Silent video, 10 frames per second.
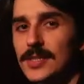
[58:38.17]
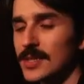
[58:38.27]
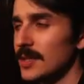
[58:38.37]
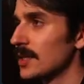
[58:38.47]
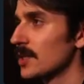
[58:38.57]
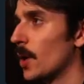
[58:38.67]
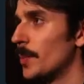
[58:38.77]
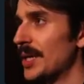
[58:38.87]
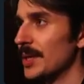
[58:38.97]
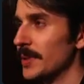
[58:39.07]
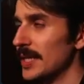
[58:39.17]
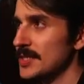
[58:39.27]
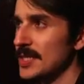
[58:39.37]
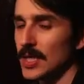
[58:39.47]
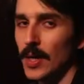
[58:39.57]
copying and pasting,
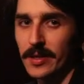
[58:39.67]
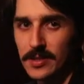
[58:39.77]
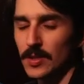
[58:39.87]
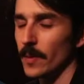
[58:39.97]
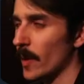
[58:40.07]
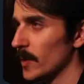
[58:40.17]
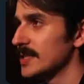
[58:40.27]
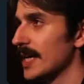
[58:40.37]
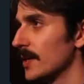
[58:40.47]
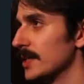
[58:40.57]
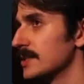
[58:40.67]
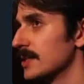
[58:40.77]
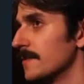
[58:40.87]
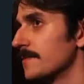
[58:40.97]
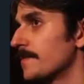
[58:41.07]
going to URLs, that kind of stuff.
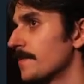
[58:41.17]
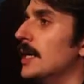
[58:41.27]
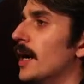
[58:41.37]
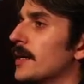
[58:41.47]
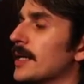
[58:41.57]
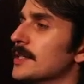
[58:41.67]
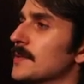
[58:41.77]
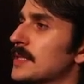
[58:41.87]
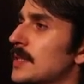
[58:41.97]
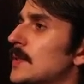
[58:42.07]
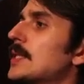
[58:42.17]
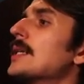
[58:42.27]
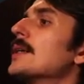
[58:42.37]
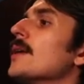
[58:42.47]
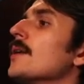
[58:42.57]
Okay, so it's looking
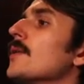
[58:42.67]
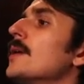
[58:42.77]
like